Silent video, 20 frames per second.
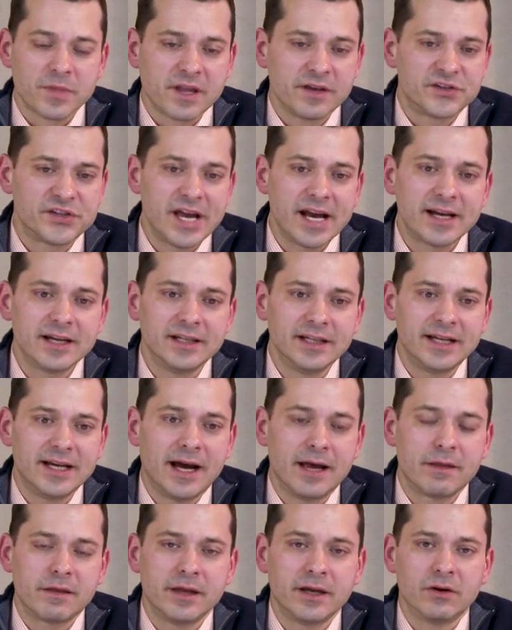Secondly,
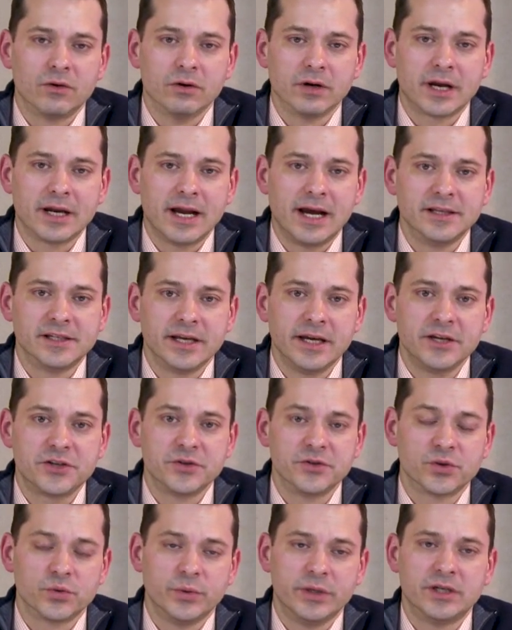I think
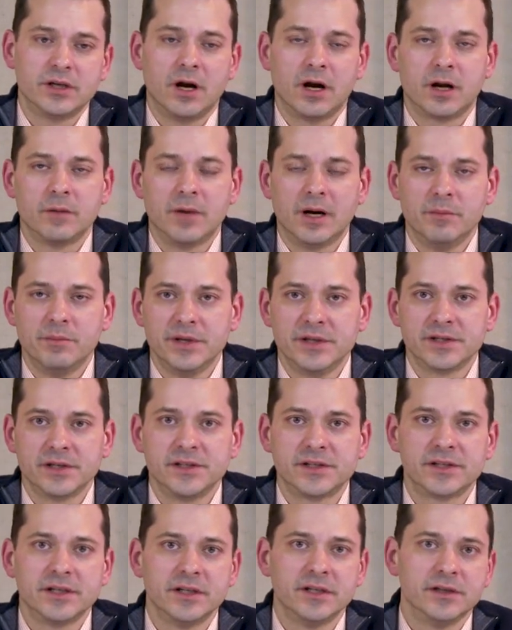organizations, when we talk about
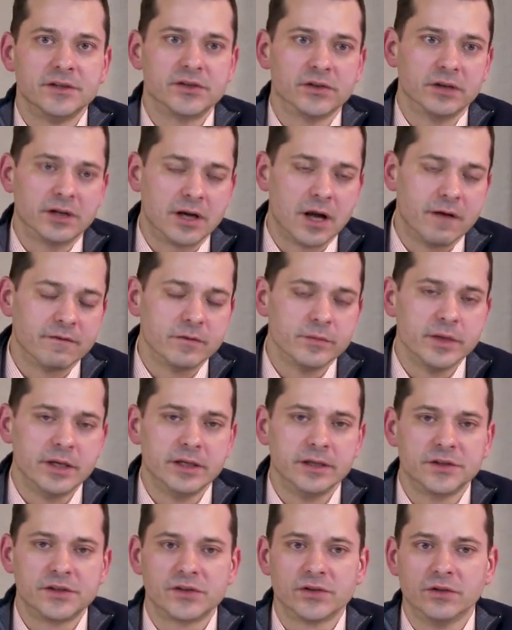businesses or
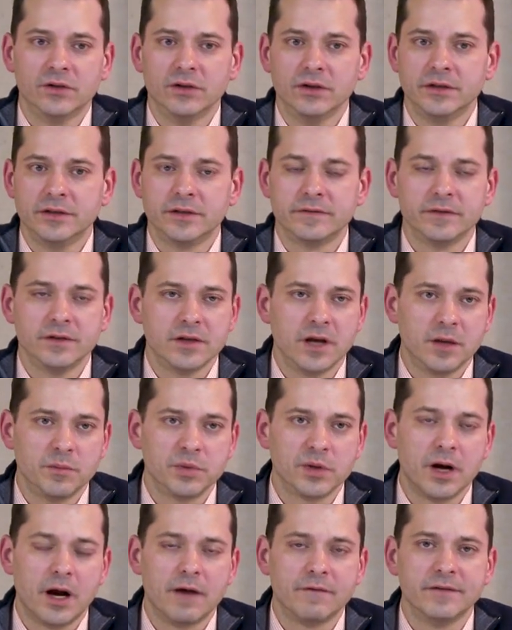governments or different
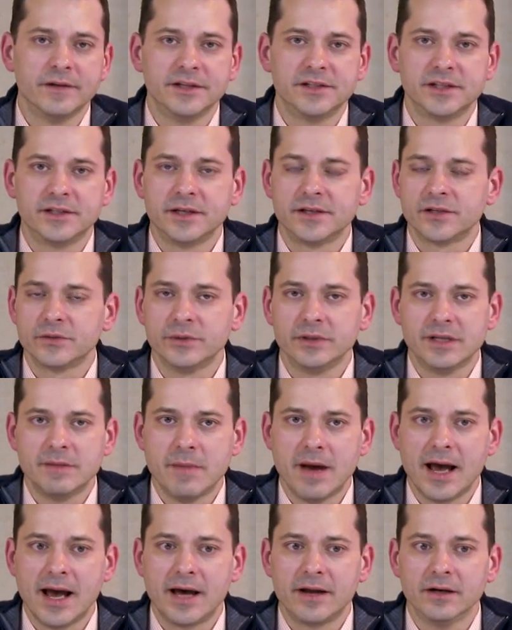nonprofits, it doesn't really
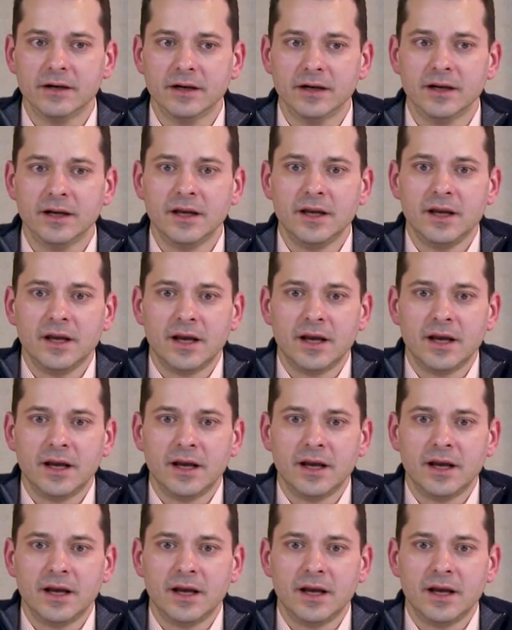matter.